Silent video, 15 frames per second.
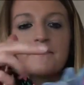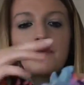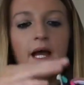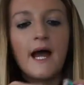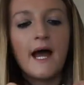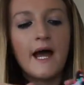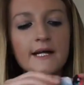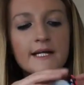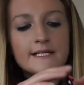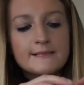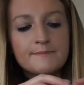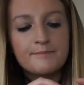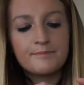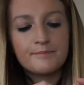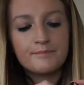and it's
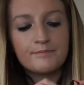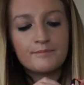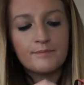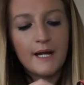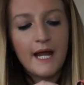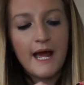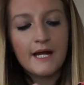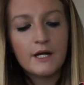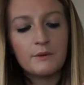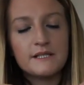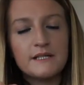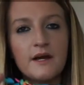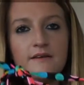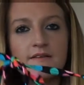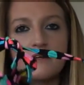black with
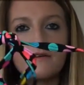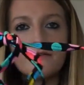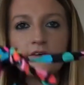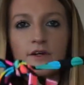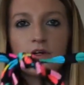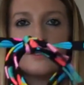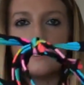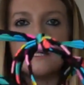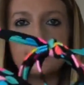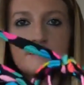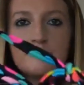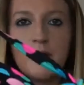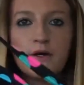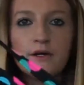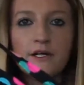loads of different coloured
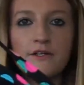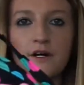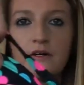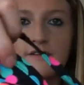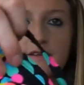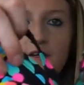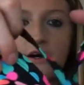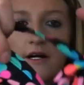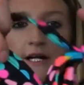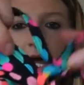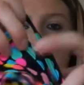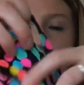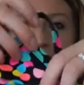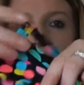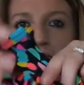polka dots on,
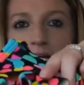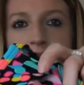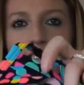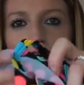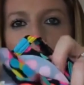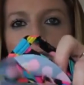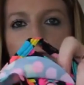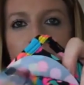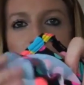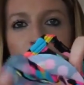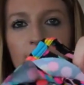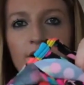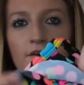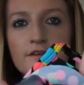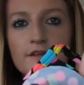and again it's got the
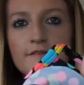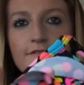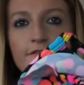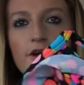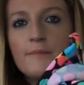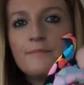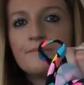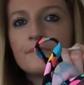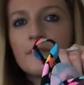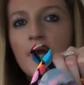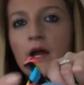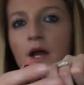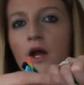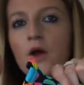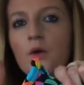frills at the front,
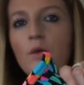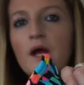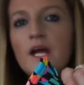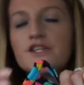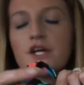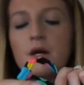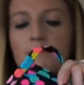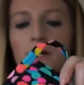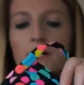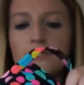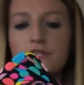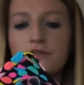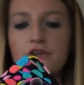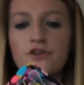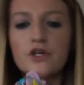which I'm not
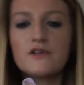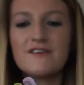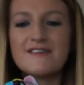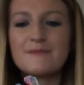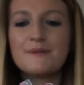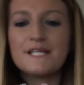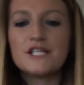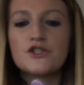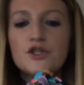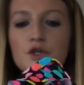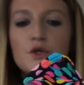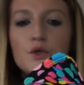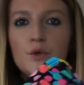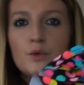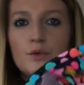too sure if it's a bit
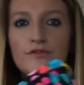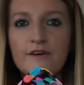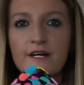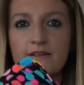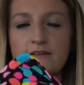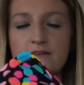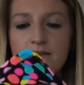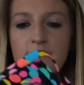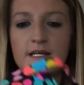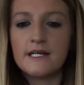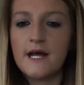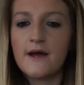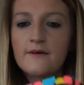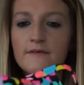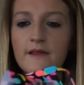too fancy and
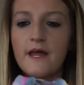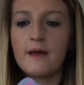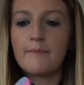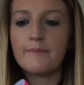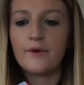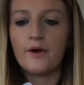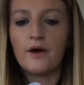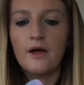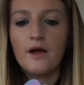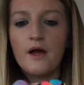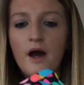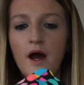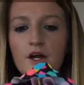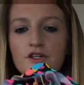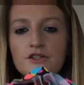out there, but
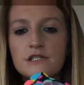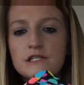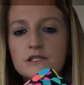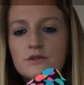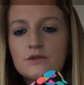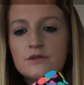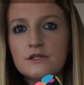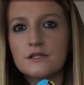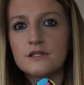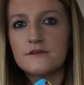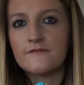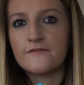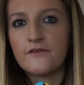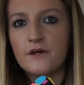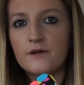I just thought that the
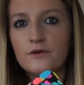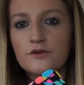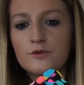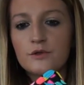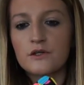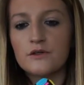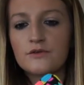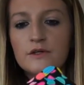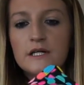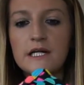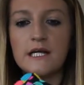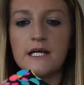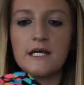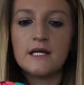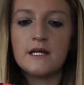frills would look
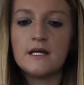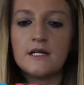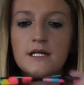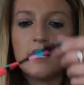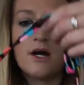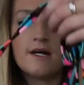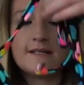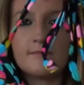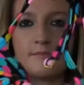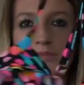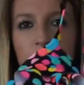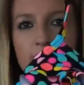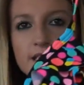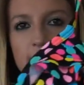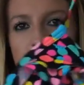really nice and
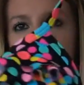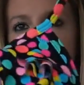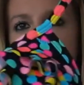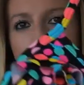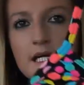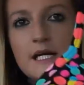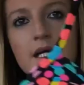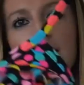pretty,